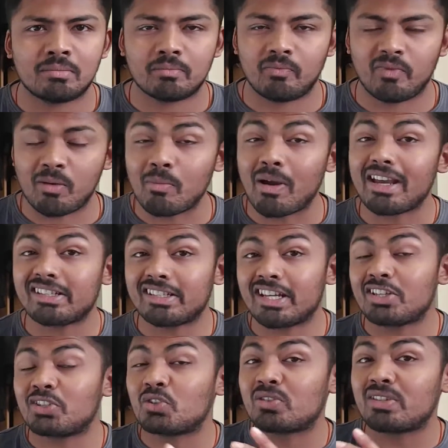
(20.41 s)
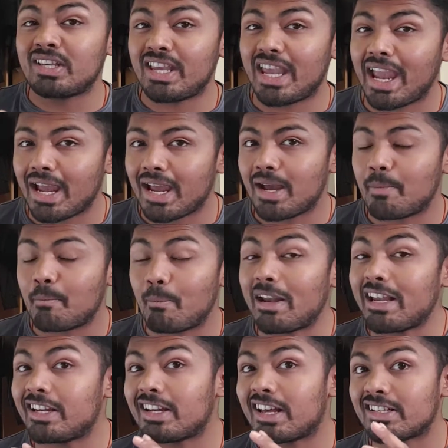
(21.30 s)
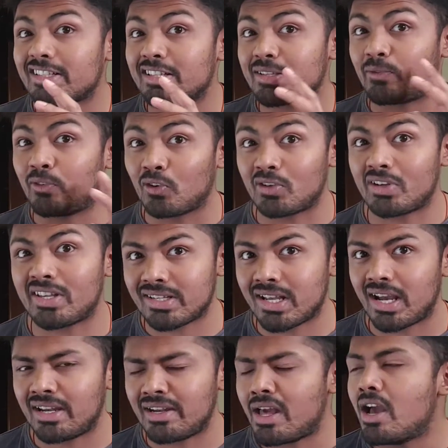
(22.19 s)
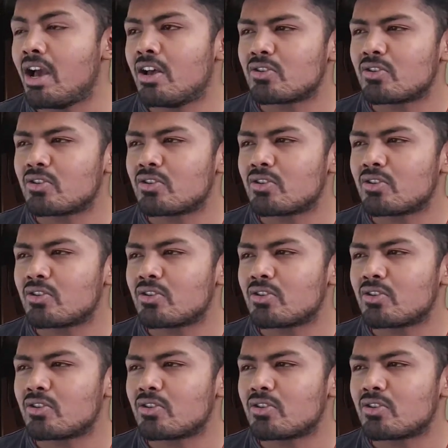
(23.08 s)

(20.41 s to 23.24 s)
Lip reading: we might get to see Meliodas' full design.